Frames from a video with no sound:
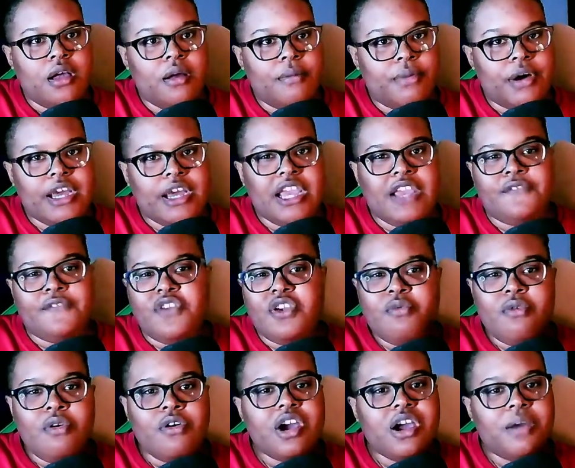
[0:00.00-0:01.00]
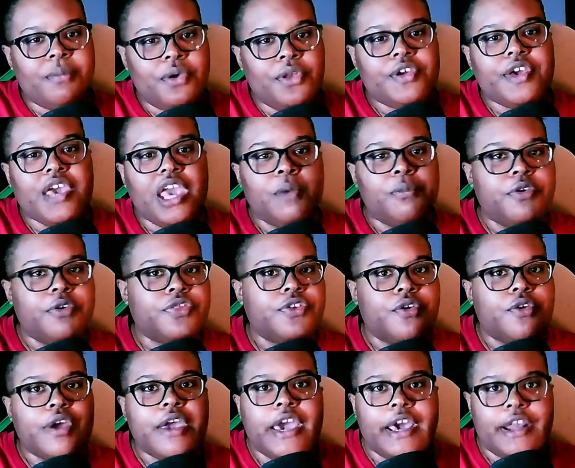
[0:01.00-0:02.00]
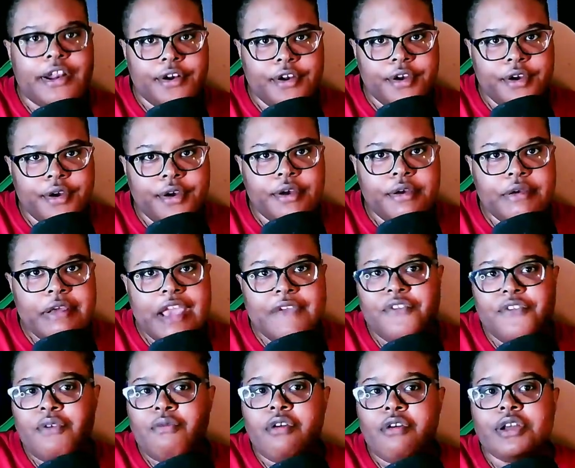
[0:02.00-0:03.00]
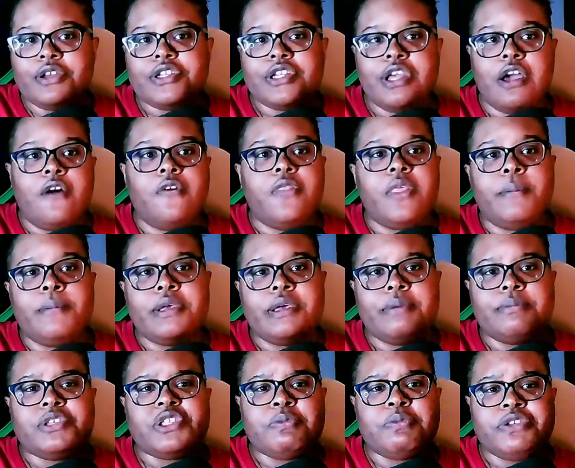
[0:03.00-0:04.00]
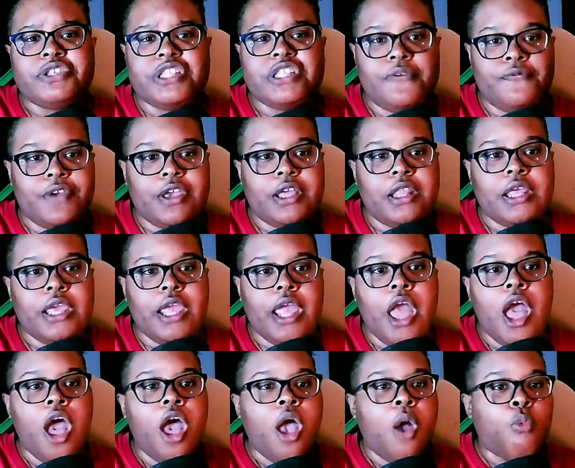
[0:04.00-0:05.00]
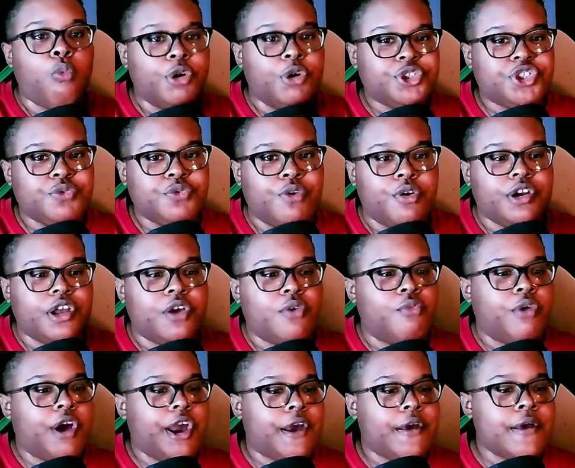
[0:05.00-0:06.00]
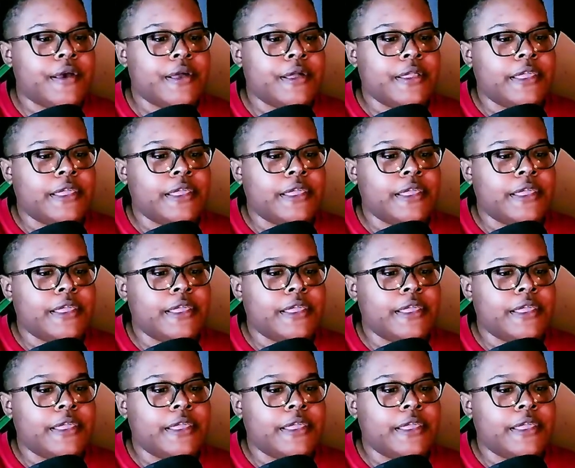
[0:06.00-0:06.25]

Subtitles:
But if you won't communicate with your editor, if you won't tell them specifically what you want and where,